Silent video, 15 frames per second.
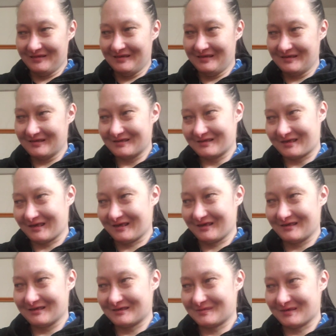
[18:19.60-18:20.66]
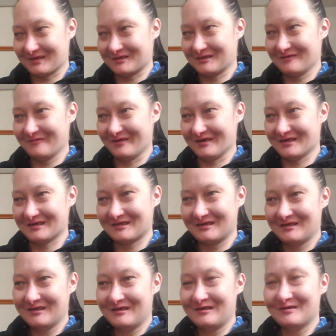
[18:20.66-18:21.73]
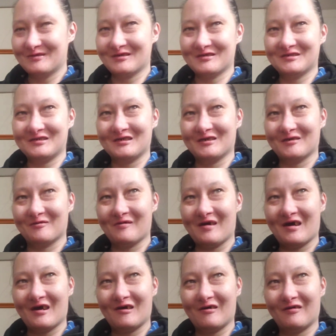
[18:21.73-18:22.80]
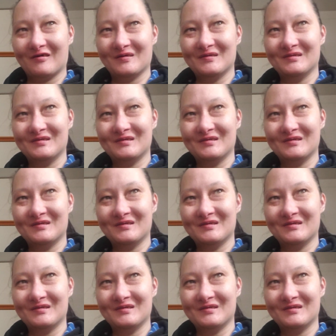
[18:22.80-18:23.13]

Can't expect too much. But I was like, wow.